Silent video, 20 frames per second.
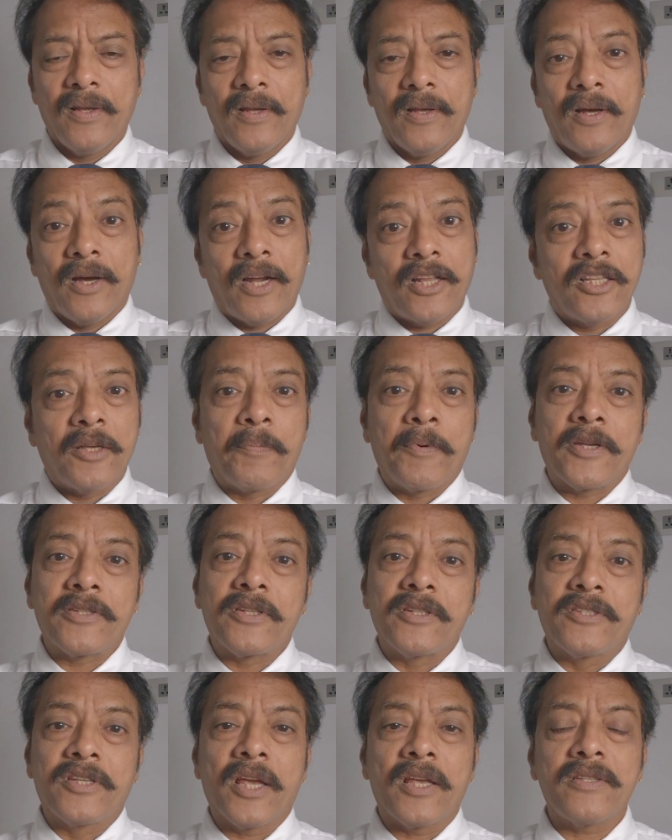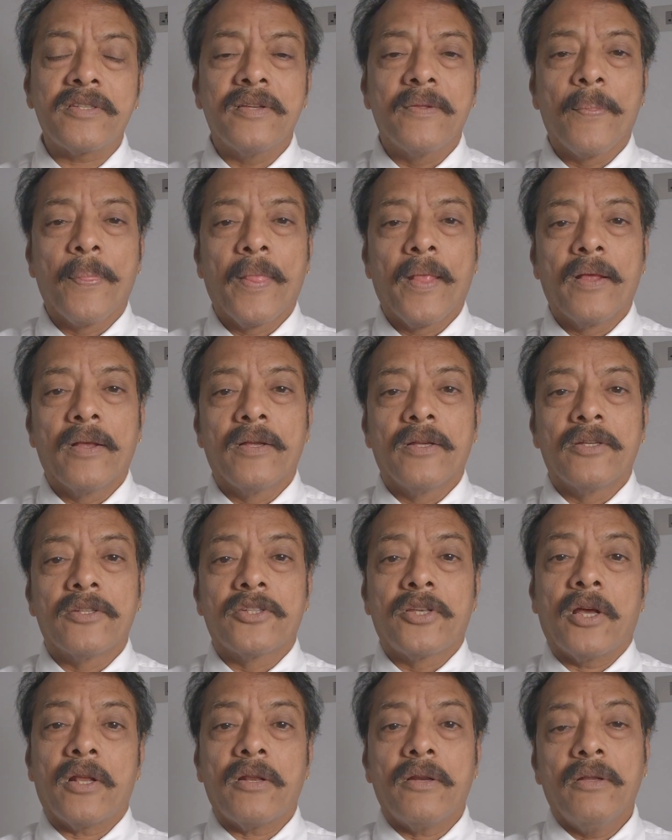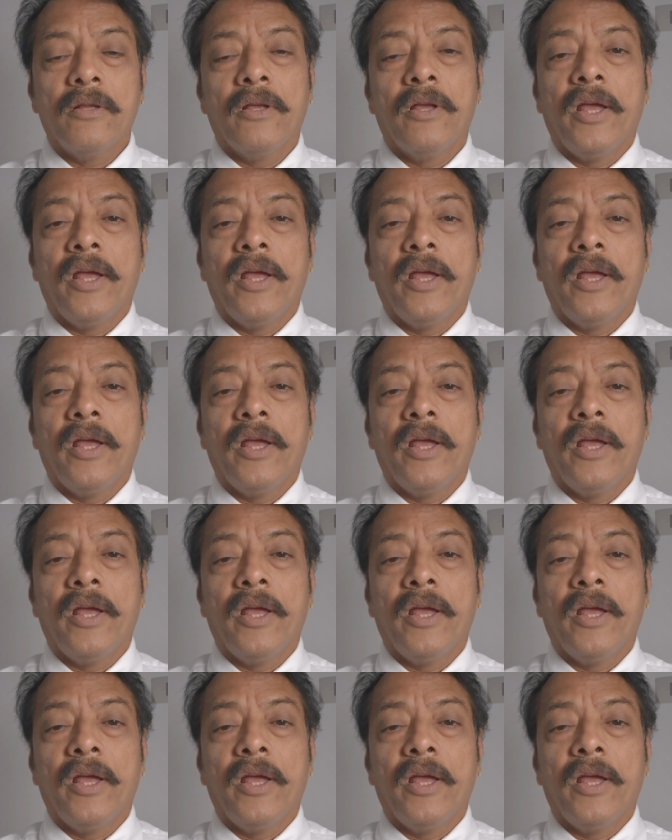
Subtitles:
Another person says, sir,